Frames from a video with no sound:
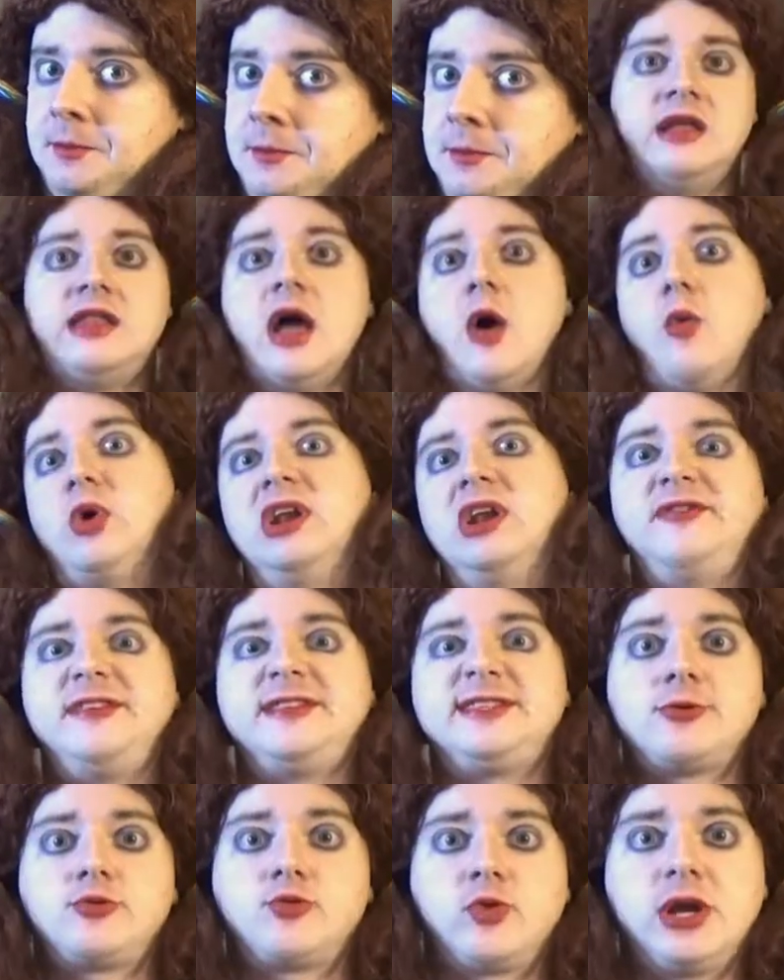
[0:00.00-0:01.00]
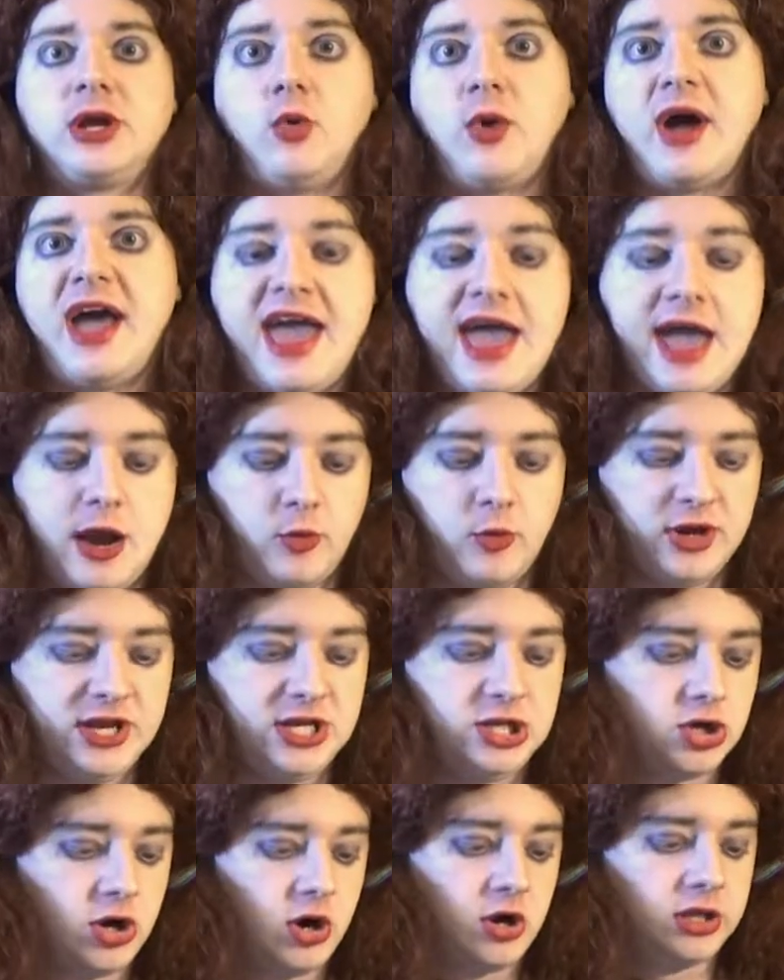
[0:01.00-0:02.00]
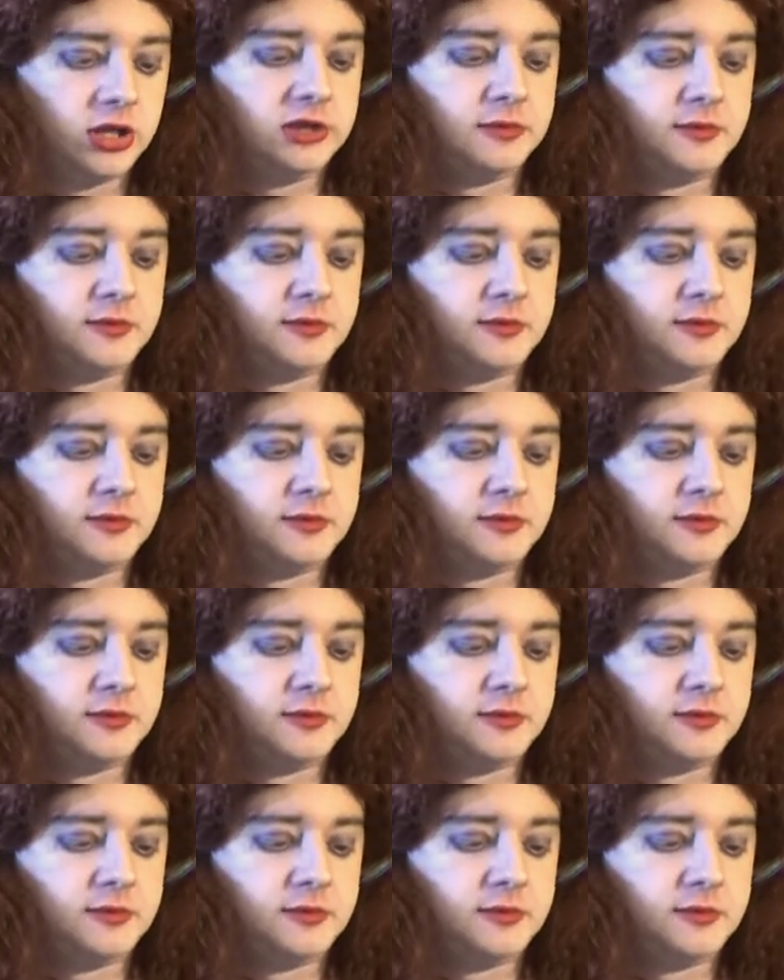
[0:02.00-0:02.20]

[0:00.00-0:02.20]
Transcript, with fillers: Now, what if it's a real hairy dog?